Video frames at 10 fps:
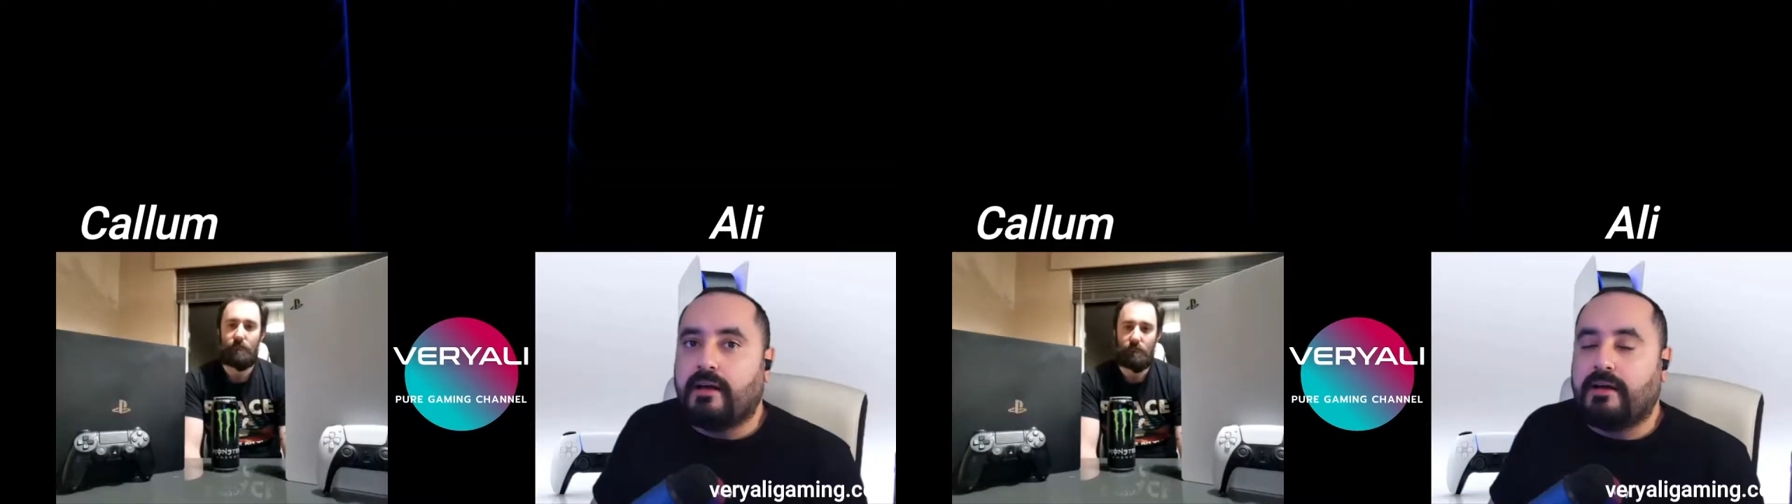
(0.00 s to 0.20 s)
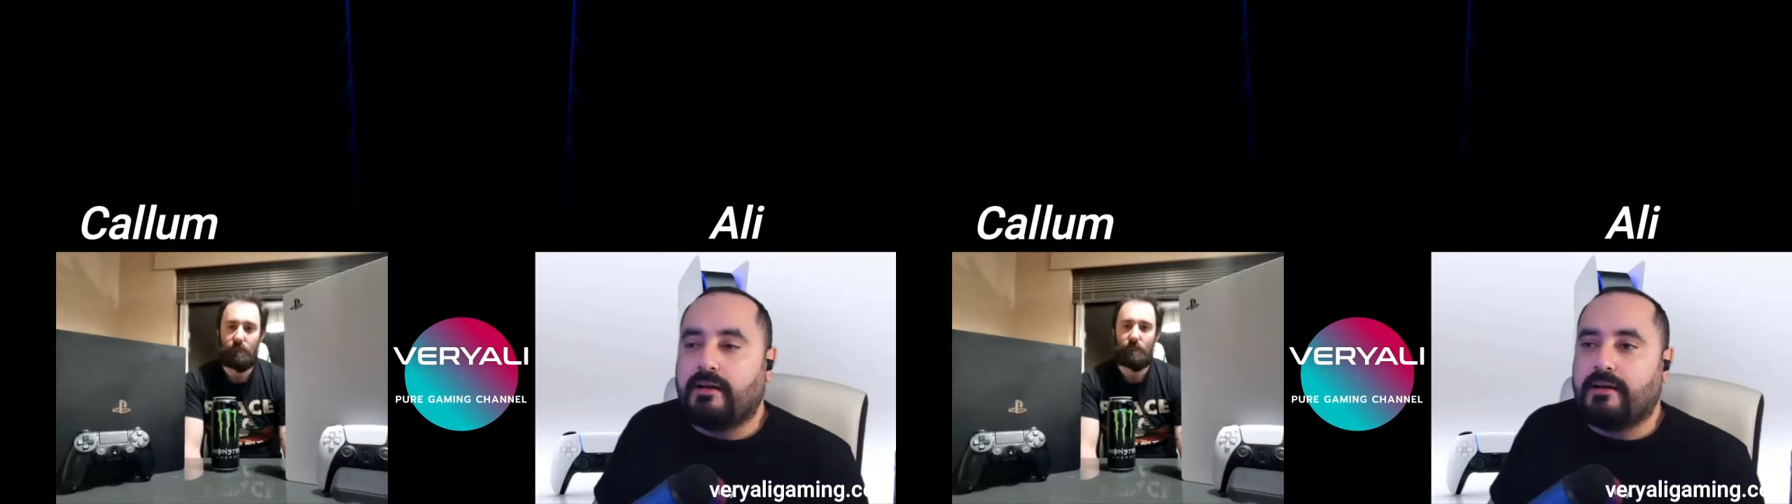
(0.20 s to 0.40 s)

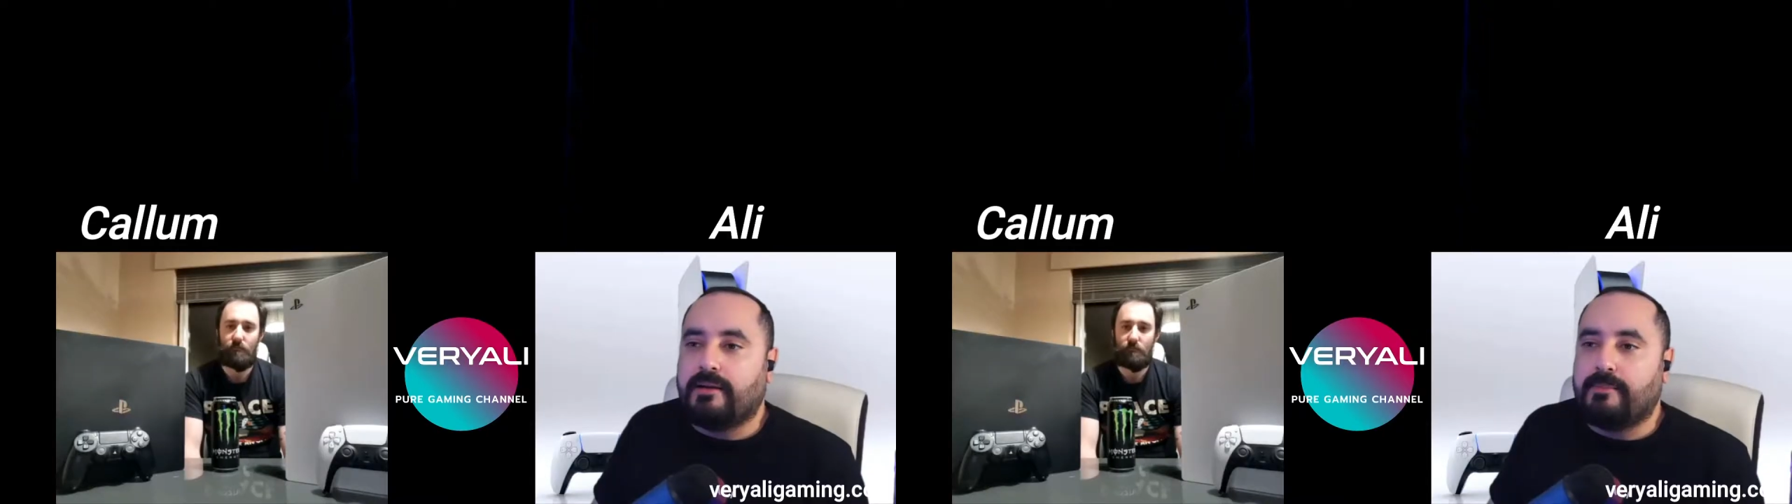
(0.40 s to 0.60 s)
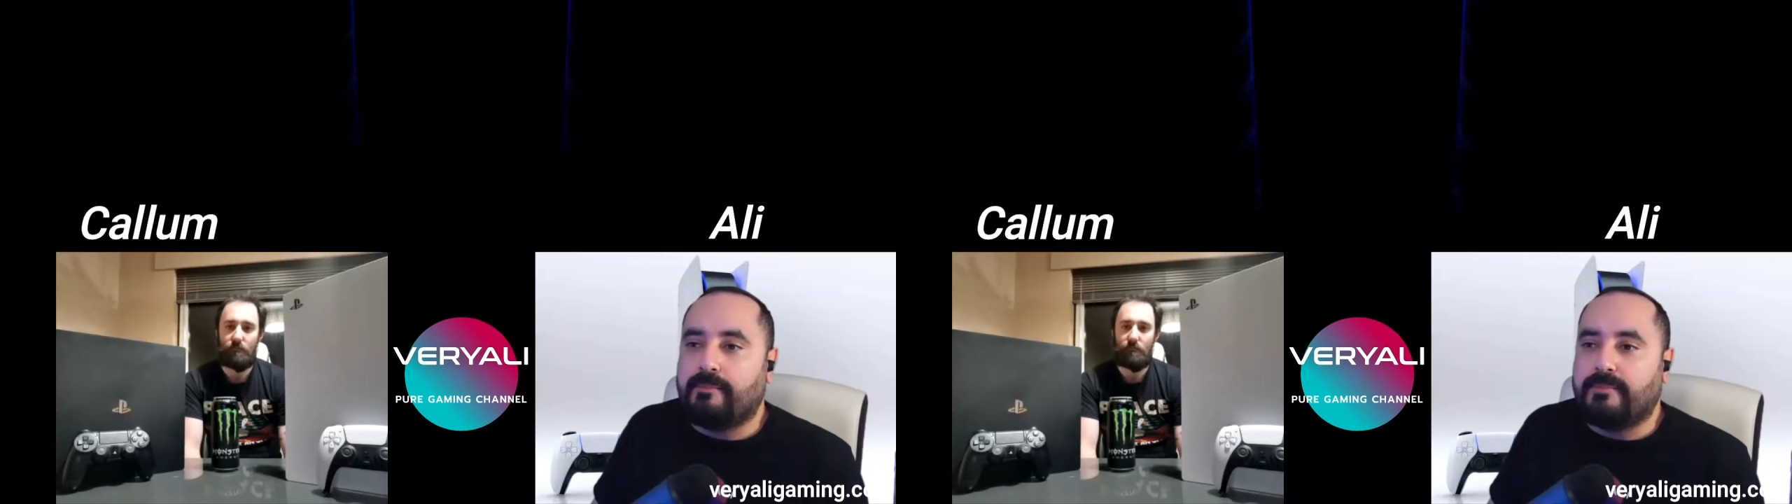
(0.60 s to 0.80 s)

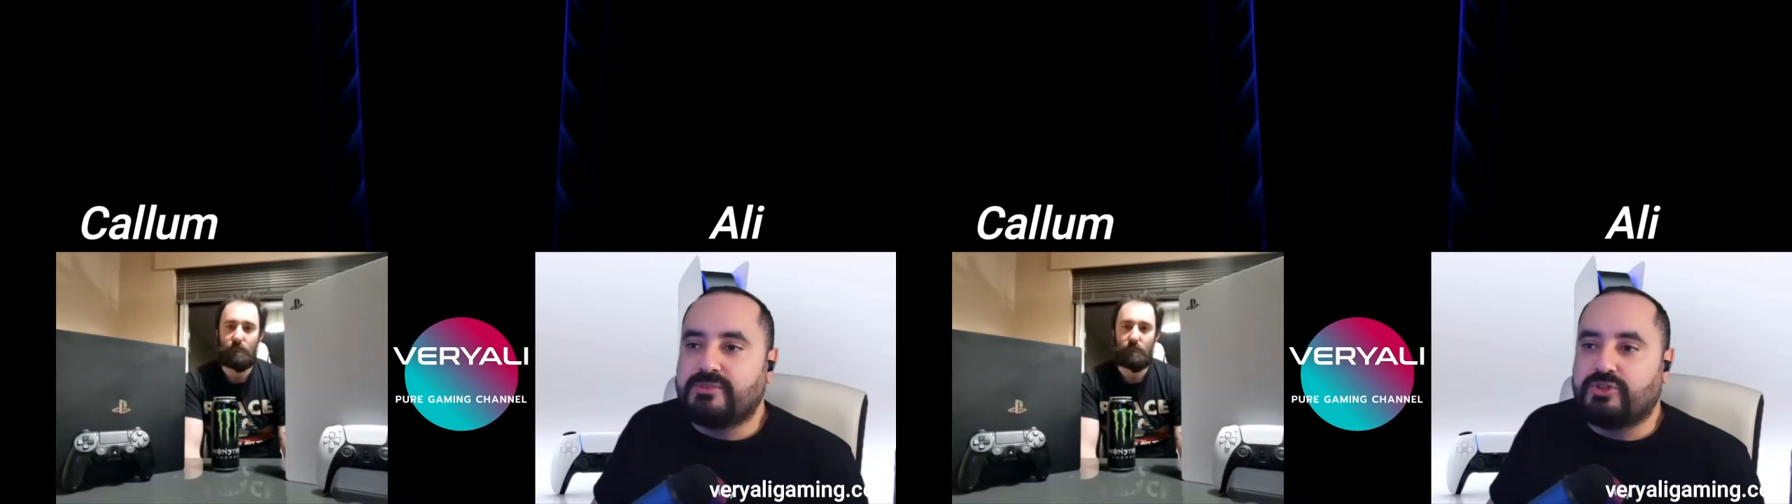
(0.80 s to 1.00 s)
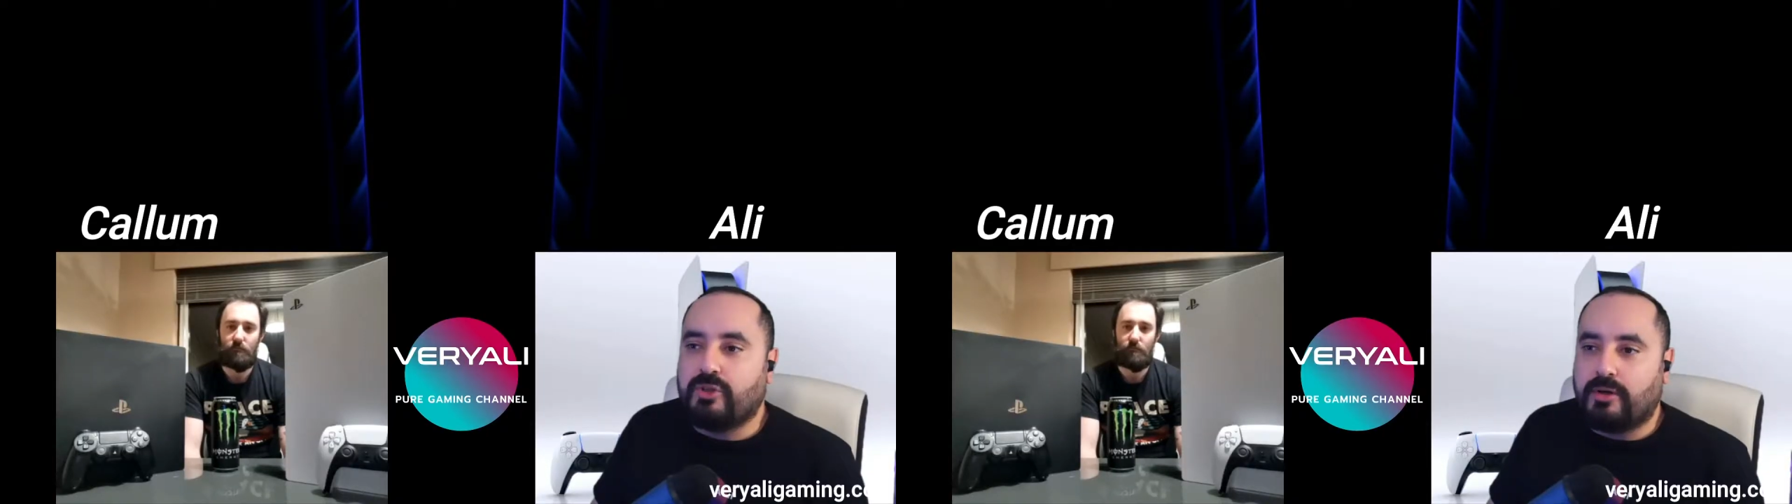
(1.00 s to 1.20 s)

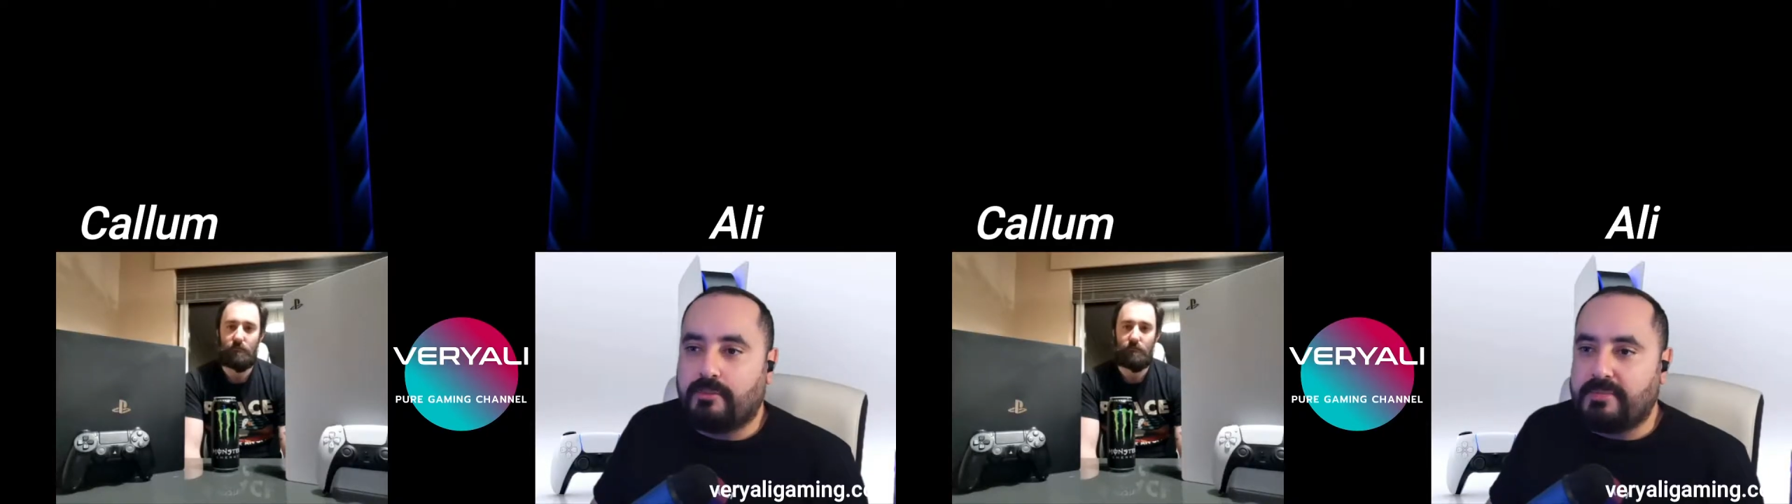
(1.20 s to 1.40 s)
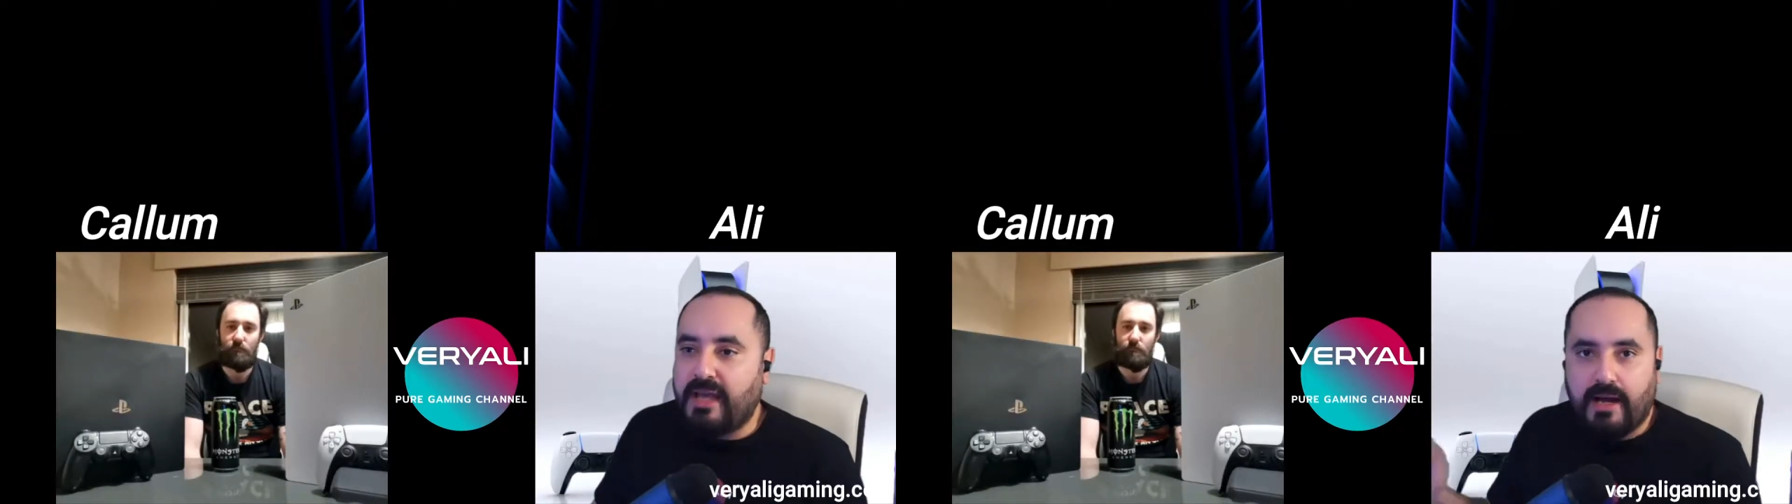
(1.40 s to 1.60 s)

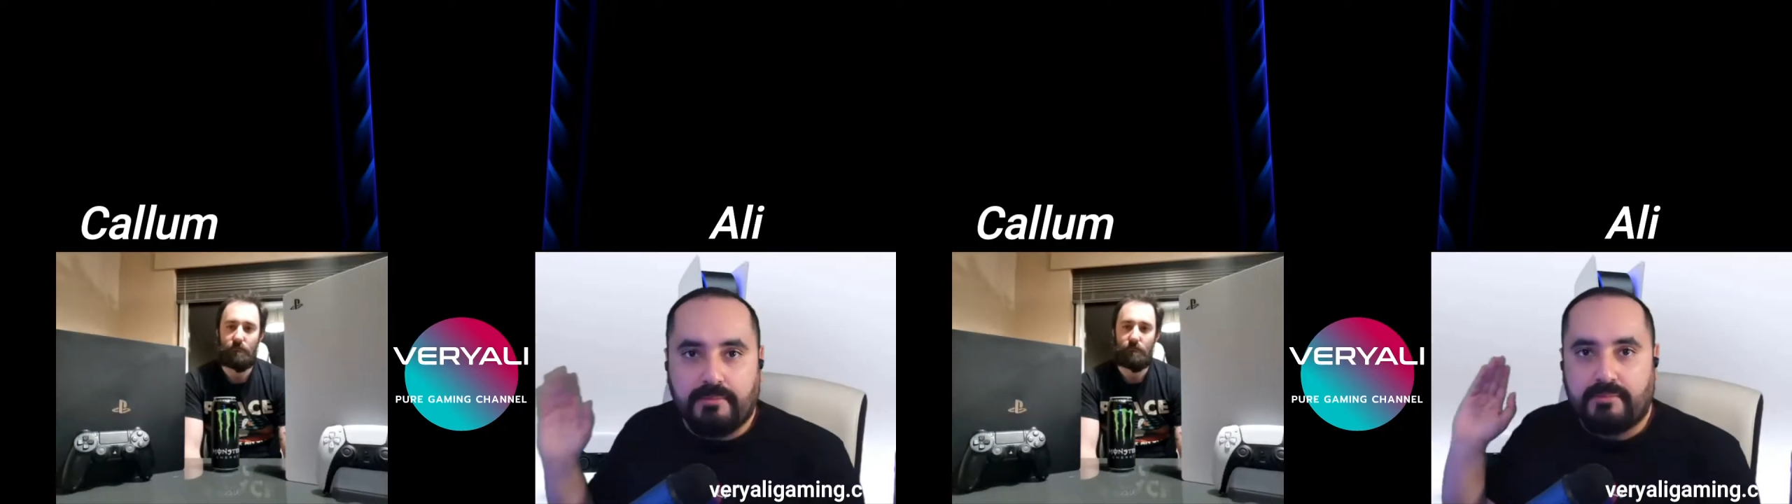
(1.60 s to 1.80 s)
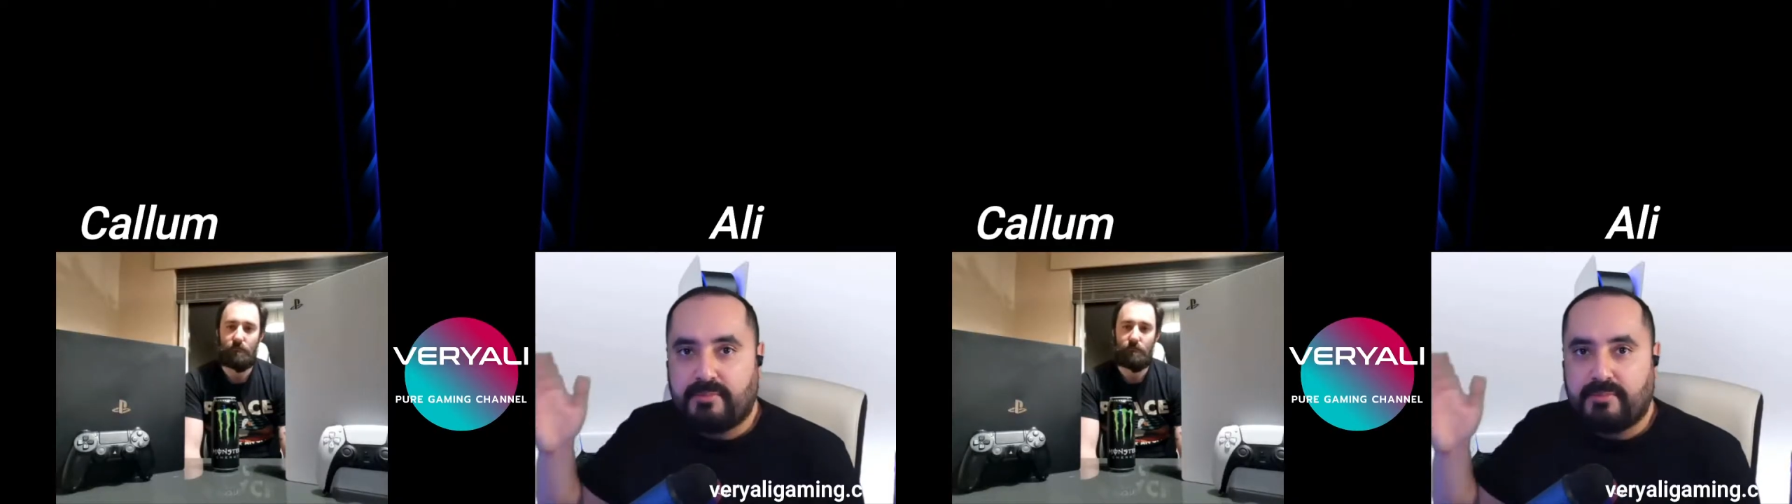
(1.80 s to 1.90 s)
So yeah,